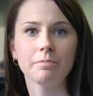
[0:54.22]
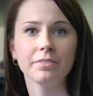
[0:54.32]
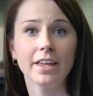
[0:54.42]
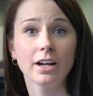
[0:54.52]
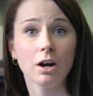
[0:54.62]

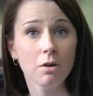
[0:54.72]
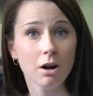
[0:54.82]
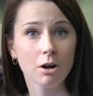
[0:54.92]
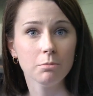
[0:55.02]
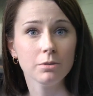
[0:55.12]
They go
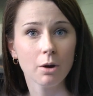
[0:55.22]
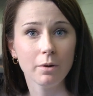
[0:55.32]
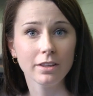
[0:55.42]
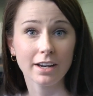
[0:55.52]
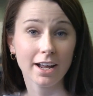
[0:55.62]
home
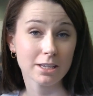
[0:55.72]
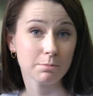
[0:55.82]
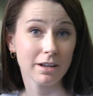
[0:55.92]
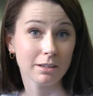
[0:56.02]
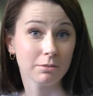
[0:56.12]
knowing that I
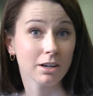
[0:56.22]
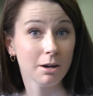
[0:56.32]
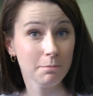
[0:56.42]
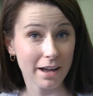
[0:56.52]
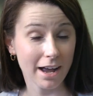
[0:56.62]
expect them to
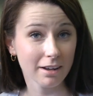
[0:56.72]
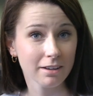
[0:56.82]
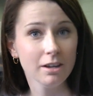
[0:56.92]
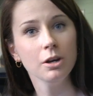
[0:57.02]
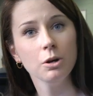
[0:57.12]
come back
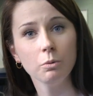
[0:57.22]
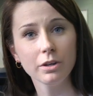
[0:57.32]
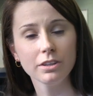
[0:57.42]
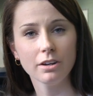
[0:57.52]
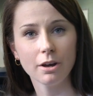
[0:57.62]

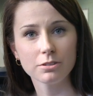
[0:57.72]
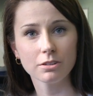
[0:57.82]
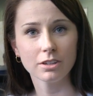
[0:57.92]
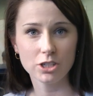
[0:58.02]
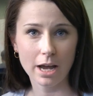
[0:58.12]
with notes
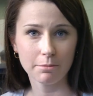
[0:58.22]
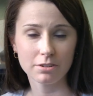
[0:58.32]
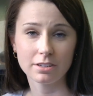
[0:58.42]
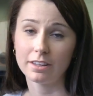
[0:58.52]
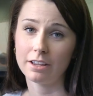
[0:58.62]
on the
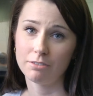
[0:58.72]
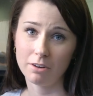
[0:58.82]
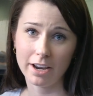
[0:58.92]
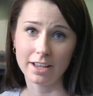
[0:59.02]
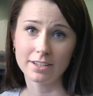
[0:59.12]
chapters that they've
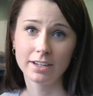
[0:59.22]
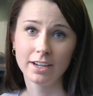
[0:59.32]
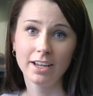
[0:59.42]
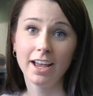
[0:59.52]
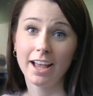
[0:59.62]
read.
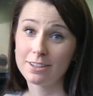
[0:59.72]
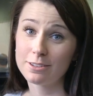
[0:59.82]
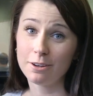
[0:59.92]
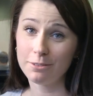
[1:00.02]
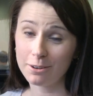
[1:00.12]
And
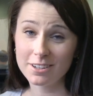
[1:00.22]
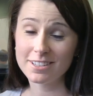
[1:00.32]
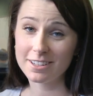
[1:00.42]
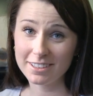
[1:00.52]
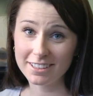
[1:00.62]
so far,
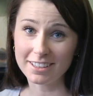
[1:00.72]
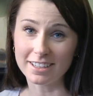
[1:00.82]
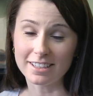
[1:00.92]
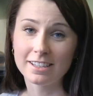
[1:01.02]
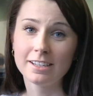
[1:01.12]
so
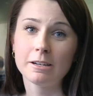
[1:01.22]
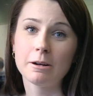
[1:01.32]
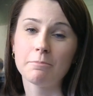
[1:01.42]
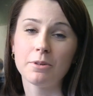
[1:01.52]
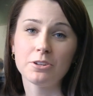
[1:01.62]
good.
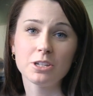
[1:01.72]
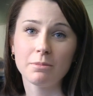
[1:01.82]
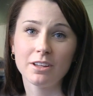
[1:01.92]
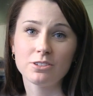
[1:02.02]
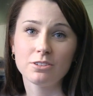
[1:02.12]
Most of
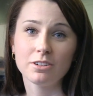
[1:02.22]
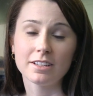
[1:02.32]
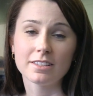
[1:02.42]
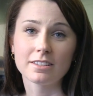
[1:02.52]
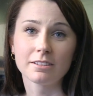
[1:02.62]
my
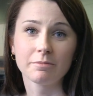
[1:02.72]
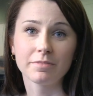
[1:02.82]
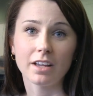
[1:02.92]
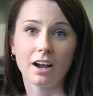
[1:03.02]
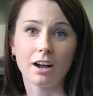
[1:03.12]
students
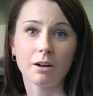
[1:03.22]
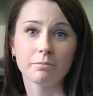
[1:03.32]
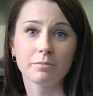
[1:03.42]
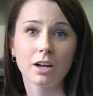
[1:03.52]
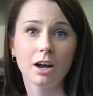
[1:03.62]

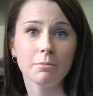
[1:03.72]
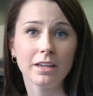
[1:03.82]
come